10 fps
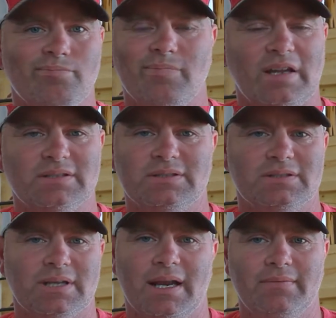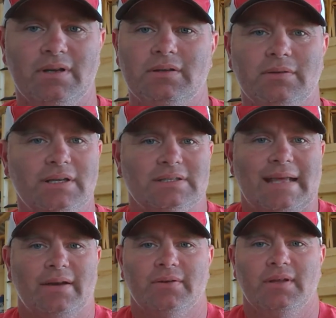That's just kind of a
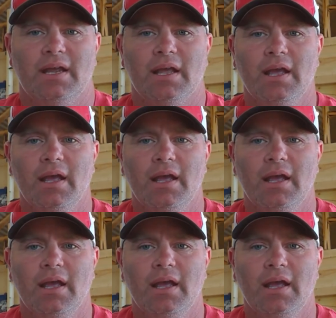standard thing.